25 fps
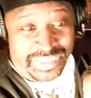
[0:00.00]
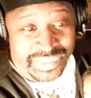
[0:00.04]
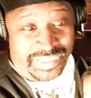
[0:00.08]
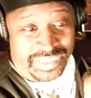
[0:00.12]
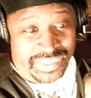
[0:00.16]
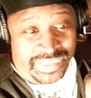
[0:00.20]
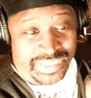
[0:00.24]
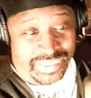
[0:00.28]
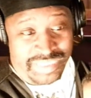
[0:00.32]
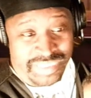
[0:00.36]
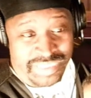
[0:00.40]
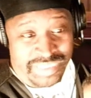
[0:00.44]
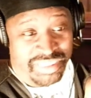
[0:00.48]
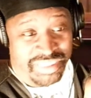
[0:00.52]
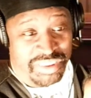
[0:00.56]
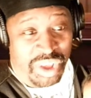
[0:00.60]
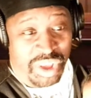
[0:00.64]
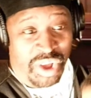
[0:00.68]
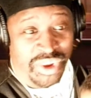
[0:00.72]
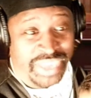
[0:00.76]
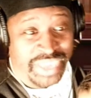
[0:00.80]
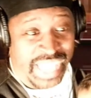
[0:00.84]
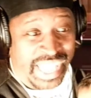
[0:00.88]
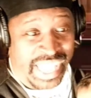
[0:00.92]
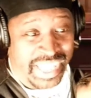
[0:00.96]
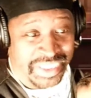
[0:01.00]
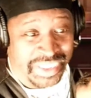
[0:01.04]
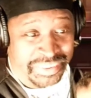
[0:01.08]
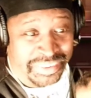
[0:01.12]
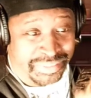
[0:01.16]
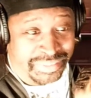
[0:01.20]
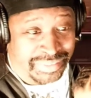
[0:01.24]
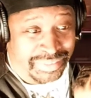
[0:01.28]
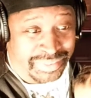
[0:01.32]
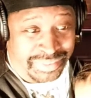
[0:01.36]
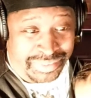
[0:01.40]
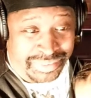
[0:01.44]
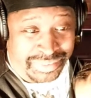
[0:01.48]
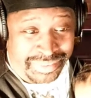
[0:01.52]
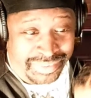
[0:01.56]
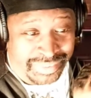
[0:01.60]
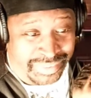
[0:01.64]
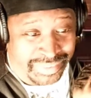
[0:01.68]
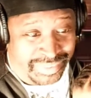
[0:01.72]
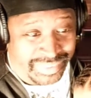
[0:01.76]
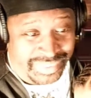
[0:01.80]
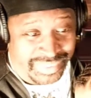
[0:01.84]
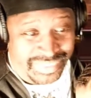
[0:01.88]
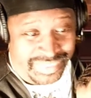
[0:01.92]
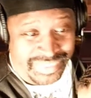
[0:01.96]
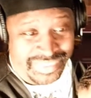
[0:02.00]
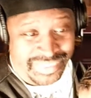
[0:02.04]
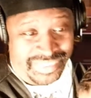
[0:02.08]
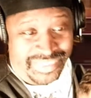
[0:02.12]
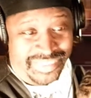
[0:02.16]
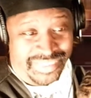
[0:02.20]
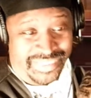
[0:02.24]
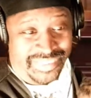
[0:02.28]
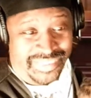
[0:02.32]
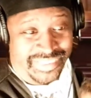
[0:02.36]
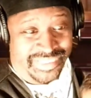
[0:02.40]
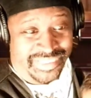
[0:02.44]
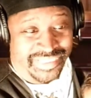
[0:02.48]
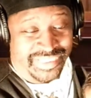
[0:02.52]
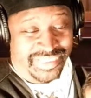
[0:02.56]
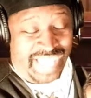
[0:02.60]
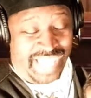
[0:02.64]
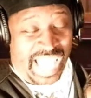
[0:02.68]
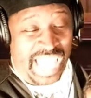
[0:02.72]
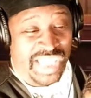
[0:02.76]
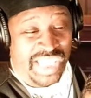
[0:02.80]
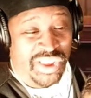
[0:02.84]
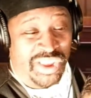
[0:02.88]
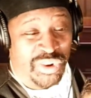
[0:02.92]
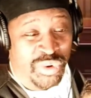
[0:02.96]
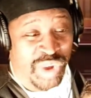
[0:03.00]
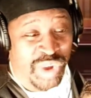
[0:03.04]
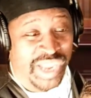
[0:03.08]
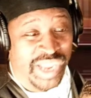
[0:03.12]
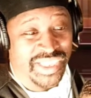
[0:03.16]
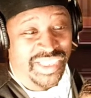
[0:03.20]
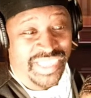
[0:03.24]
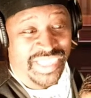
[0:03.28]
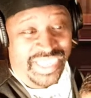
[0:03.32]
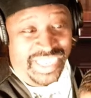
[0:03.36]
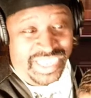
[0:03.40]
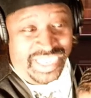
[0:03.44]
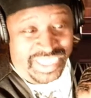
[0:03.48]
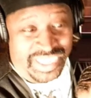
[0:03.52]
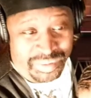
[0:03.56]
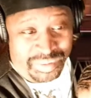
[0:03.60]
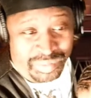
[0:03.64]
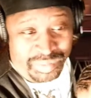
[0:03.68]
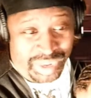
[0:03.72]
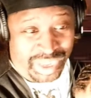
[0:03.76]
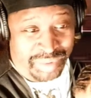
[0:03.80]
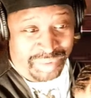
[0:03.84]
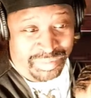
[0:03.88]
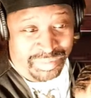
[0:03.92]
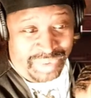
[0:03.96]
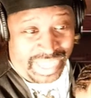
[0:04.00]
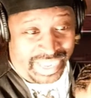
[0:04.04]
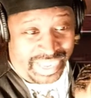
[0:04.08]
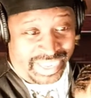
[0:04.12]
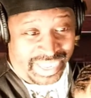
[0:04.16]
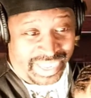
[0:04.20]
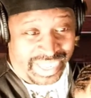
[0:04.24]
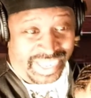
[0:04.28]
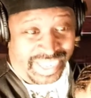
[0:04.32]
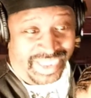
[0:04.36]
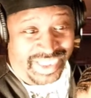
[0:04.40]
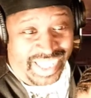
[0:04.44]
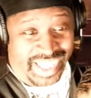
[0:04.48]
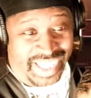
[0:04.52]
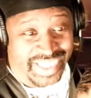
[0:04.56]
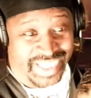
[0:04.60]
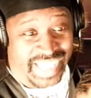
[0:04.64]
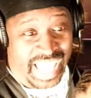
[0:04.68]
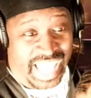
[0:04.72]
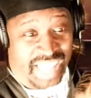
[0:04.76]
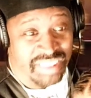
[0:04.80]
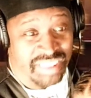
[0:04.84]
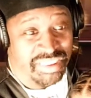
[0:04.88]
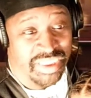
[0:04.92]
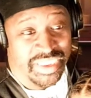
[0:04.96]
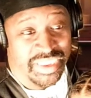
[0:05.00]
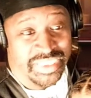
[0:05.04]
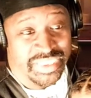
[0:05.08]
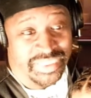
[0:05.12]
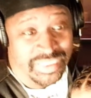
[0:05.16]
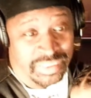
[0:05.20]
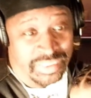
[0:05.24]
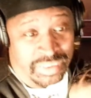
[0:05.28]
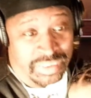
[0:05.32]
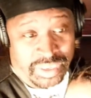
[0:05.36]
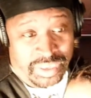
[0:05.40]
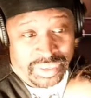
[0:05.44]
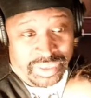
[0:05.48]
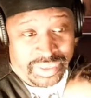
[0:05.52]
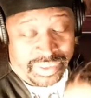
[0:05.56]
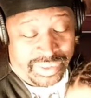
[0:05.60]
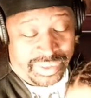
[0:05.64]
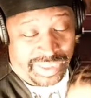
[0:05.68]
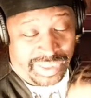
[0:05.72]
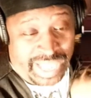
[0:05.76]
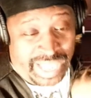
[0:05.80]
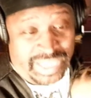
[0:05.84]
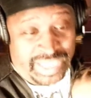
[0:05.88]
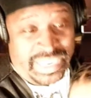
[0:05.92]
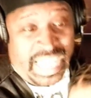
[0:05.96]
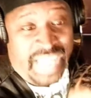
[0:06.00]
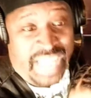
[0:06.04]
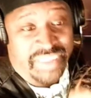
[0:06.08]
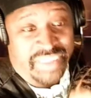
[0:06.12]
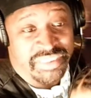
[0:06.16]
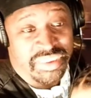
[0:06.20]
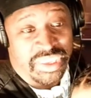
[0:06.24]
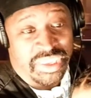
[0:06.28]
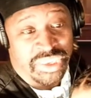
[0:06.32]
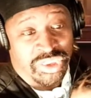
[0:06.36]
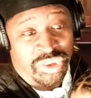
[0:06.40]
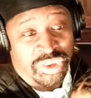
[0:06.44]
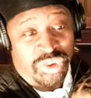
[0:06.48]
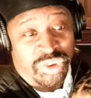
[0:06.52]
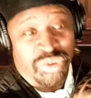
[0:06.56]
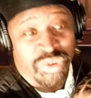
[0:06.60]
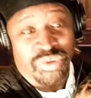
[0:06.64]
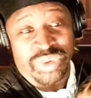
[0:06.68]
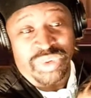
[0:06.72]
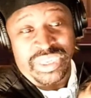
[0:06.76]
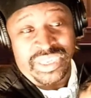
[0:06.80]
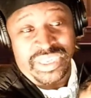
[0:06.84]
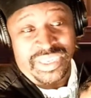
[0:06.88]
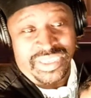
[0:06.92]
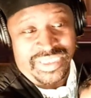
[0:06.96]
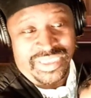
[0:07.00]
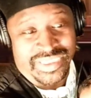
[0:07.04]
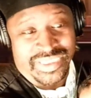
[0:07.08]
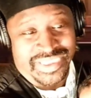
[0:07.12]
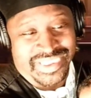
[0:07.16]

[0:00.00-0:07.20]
So I saw that. I quickly hit him up like, hey, I got something new in.